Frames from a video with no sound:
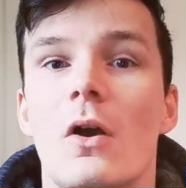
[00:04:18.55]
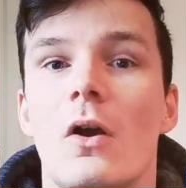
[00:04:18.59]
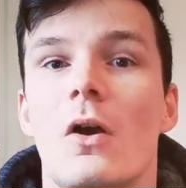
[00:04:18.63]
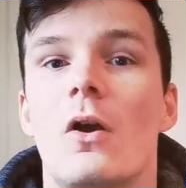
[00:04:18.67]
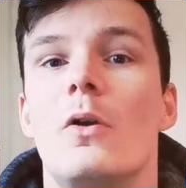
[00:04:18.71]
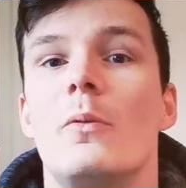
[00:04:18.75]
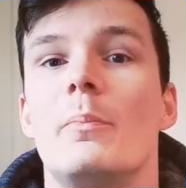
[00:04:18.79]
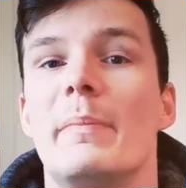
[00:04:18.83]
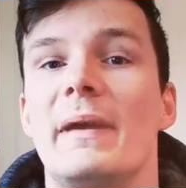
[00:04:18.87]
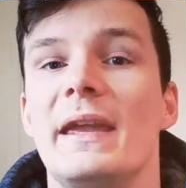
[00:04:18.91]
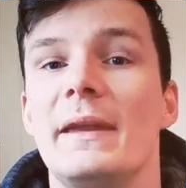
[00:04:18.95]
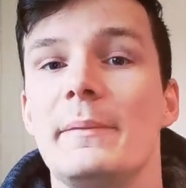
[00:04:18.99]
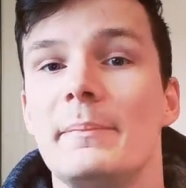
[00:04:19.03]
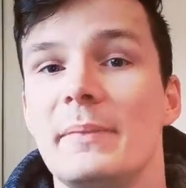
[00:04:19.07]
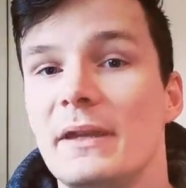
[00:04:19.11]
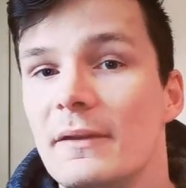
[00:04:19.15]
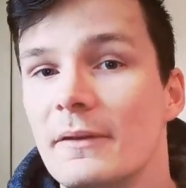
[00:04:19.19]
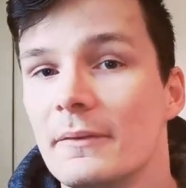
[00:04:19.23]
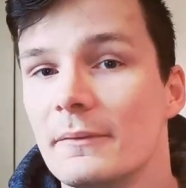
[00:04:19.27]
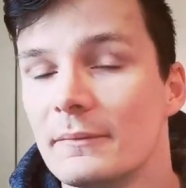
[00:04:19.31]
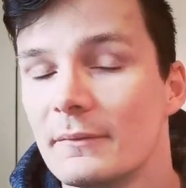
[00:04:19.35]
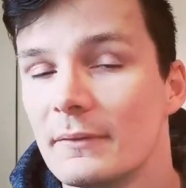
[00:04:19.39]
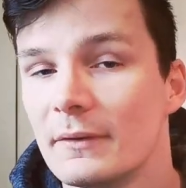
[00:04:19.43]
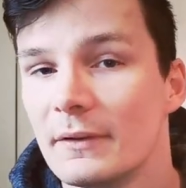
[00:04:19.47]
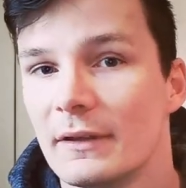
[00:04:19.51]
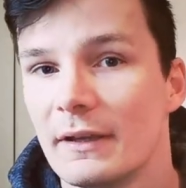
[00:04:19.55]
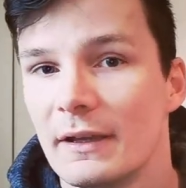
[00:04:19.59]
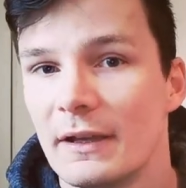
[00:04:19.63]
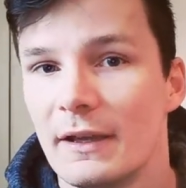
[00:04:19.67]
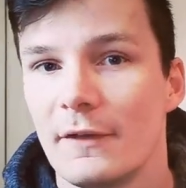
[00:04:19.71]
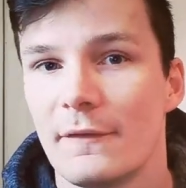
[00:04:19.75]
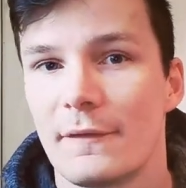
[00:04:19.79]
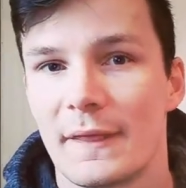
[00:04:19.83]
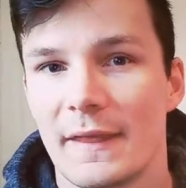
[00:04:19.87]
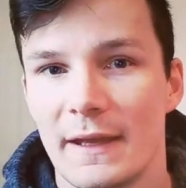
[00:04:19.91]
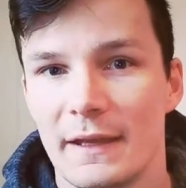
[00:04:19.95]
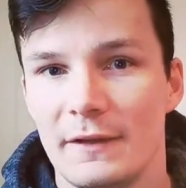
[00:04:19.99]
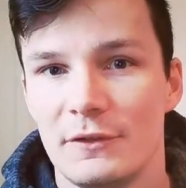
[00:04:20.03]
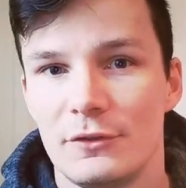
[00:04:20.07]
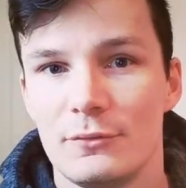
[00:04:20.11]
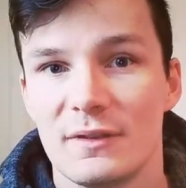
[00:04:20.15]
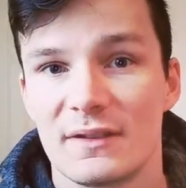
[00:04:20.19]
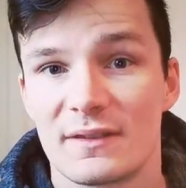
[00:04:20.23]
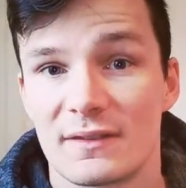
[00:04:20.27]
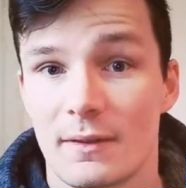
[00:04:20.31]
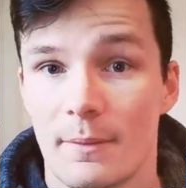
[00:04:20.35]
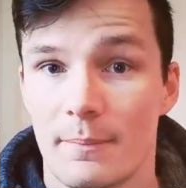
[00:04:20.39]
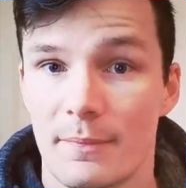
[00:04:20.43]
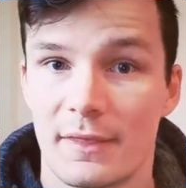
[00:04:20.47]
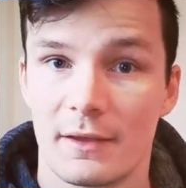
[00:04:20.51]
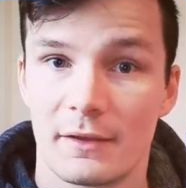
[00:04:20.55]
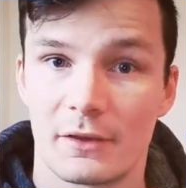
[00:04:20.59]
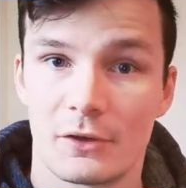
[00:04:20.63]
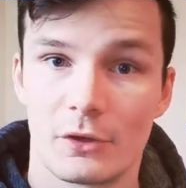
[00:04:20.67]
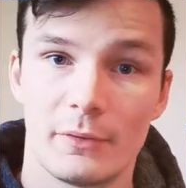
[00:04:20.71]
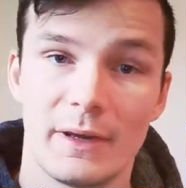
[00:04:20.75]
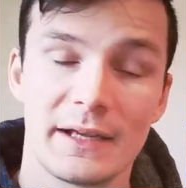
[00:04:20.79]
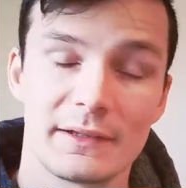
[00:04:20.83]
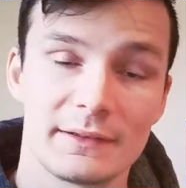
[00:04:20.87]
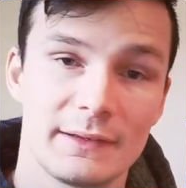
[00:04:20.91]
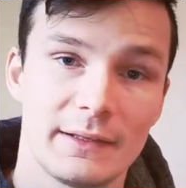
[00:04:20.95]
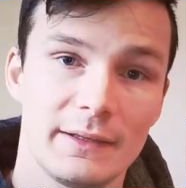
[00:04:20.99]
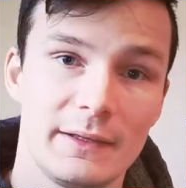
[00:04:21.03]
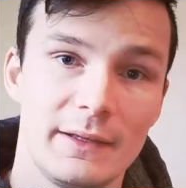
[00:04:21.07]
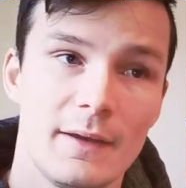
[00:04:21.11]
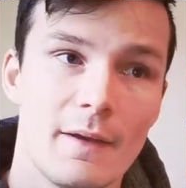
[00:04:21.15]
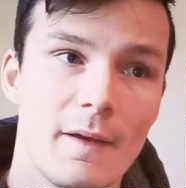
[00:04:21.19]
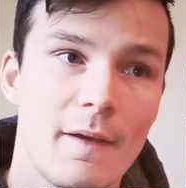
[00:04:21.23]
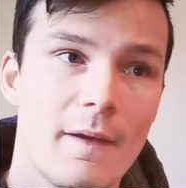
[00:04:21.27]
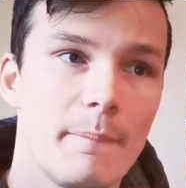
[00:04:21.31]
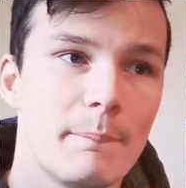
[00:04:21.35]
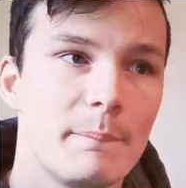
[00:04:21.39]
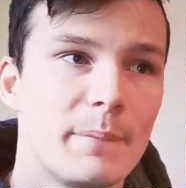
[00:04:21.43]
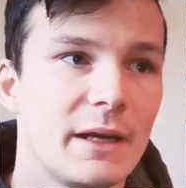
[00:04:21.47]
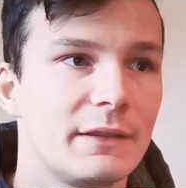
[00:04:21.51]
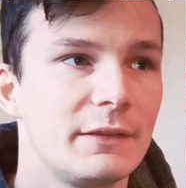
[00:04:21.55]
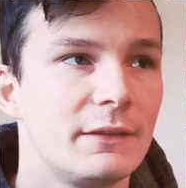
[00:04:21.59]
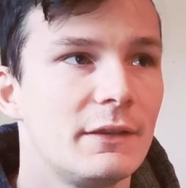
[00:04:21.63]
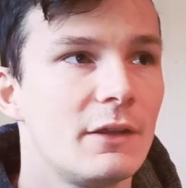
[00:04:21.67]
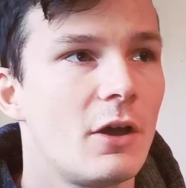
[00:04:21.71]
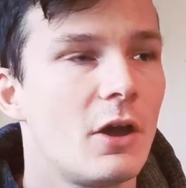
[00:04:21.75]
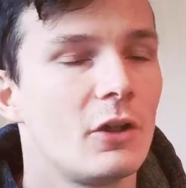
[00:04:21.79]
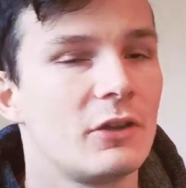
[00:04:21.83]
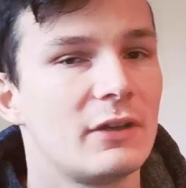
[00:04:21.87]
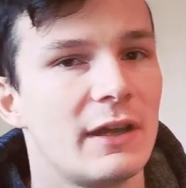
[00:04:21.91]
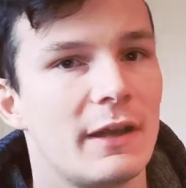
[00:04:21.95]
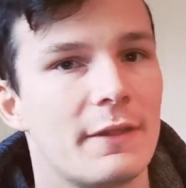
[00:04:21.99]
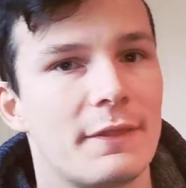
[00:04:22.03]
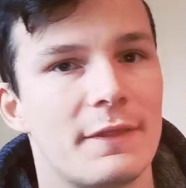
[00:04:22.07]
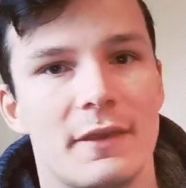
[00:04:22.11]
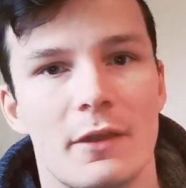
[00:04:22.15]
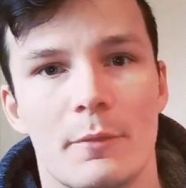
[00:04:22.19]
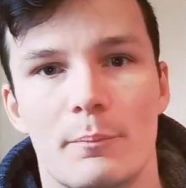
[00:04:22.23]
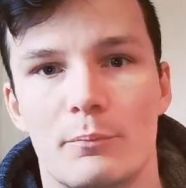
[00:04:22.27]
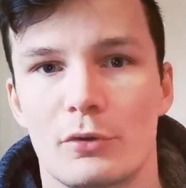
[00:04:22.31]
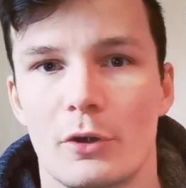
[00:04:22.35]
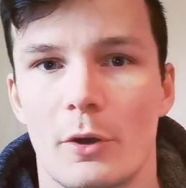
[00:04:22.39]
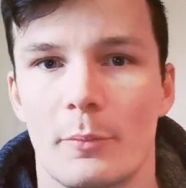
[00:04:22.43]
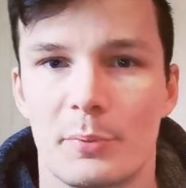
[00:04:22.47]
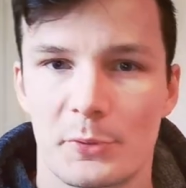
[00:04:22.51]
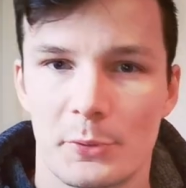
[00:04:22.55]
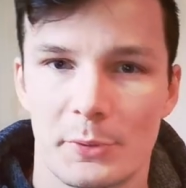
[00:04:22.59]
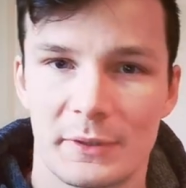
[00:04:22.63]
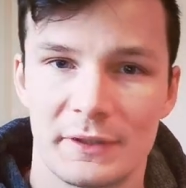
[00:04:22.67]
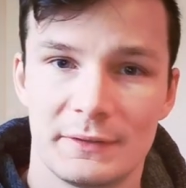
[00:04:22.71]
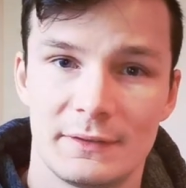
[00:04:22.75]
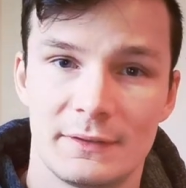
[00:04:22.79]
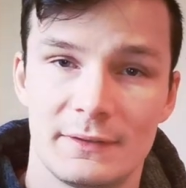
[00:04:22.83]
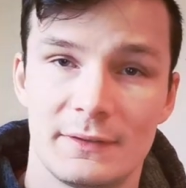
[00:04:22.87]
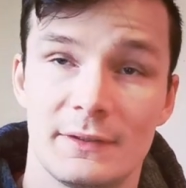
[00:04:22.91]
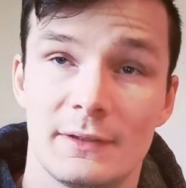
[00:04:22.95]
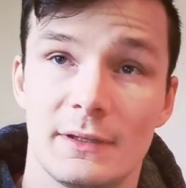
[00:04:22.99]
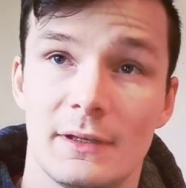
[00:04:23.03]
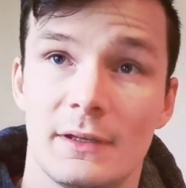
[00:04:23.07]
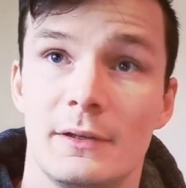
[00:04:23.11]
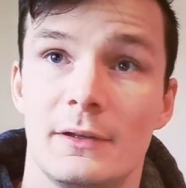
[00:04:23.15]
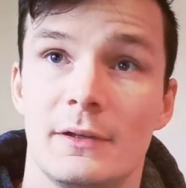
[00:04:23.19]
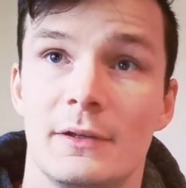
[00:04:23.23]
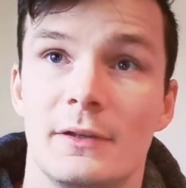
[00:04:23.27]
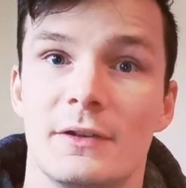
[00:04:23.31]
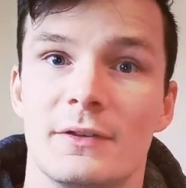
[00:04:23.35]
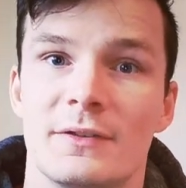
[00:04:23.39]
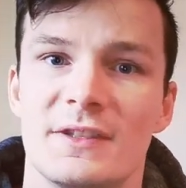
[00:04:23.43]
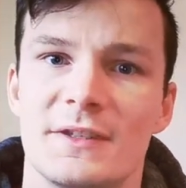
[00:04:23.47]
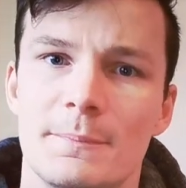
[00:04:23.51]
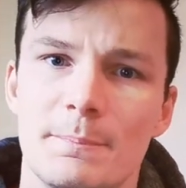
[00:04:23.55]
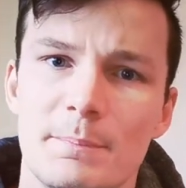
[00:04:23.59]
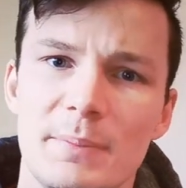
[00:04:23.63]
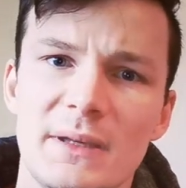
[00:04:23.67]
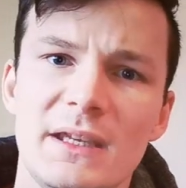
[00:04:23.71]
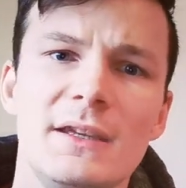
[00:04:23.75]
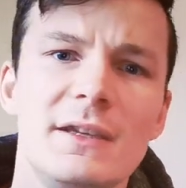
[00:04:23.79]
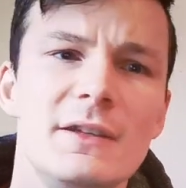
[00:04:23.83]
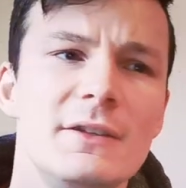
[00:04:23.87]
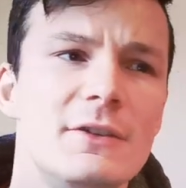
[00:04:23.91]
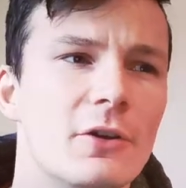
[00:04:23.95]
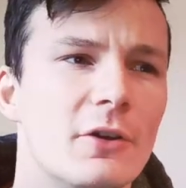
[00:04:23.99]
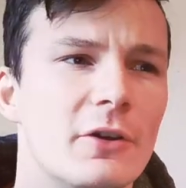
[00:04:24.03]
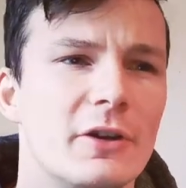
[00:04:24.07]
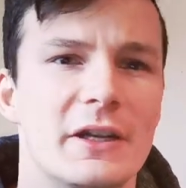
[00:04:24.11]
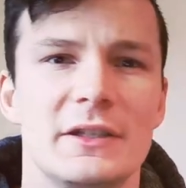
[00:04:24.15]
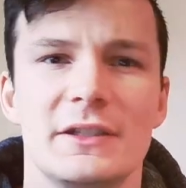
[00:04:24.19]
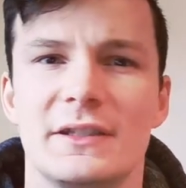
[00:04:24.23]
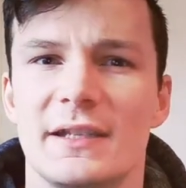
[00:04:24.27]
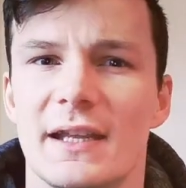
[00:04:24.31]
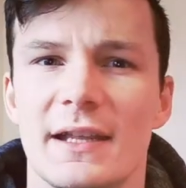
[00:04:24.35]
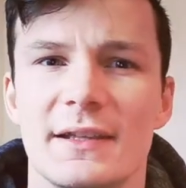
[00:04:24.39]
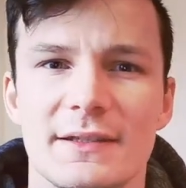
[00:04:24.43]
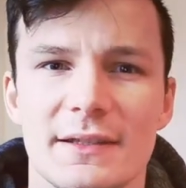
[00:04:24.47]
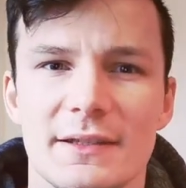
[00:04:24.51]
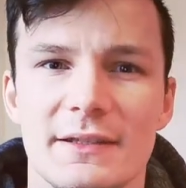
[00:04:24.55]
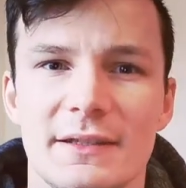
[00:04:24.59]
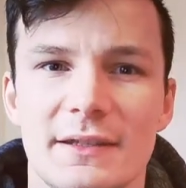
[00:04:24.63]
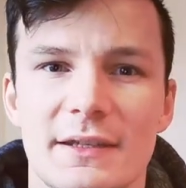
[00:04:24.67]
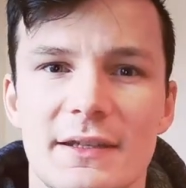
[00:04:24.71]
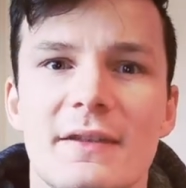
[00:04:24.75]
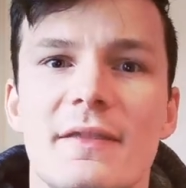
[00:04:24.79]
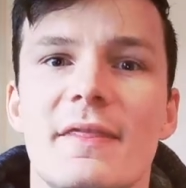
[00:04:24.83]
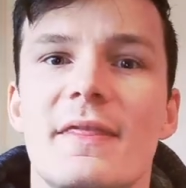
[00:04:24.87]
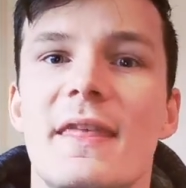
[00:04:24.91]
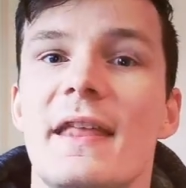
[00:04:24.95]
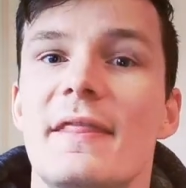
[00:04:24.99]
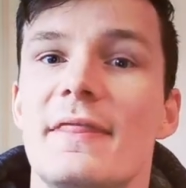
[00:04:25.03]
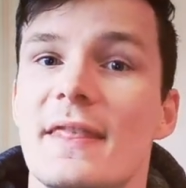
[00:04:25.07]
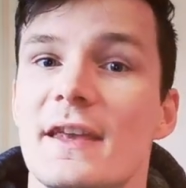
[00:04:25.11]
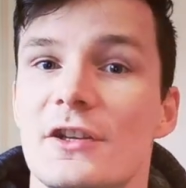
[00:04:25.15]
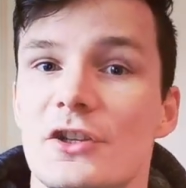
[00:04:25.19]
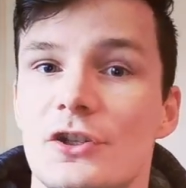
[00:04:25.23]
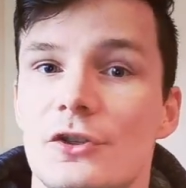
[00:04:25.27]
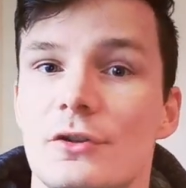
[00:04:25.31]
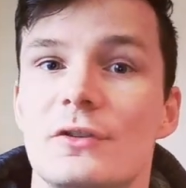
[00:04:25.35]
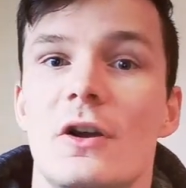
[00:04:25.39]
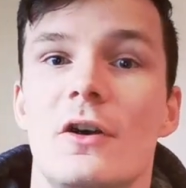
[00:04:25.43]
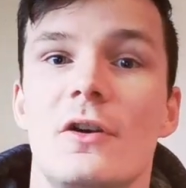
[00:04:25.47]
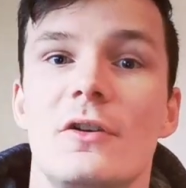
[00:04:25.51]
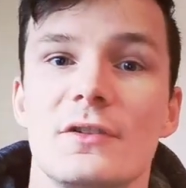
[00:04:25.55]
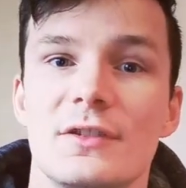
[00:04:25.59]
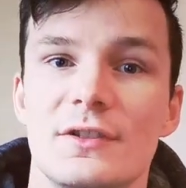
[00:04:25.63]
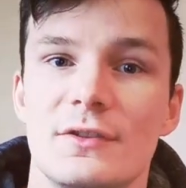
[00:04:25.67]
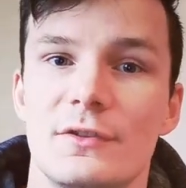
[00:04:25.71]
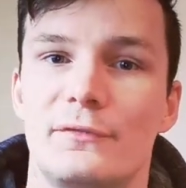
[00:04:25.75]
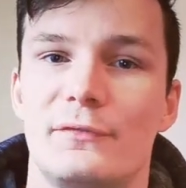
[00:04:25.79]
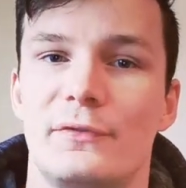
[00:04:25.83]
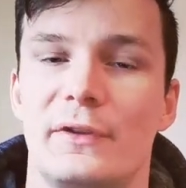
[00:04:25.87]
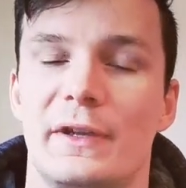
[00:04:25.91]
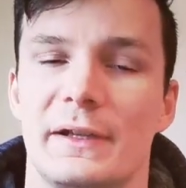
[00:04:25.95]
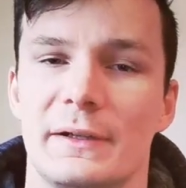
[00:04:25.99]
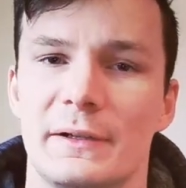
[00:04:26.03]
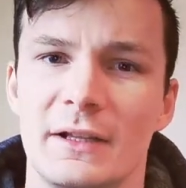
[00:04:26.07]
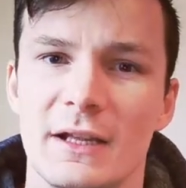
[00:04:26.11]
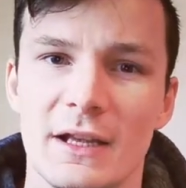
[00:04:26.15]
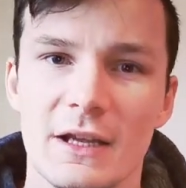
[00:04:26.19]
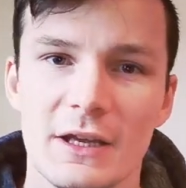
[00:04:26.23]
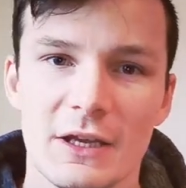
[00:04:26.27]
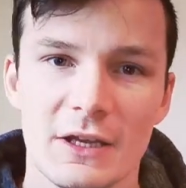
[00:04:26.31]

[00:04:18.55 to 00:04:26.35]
Or maybe if they do something correctly, but not at the appropriate uh, speed or intensity, then they should also fail.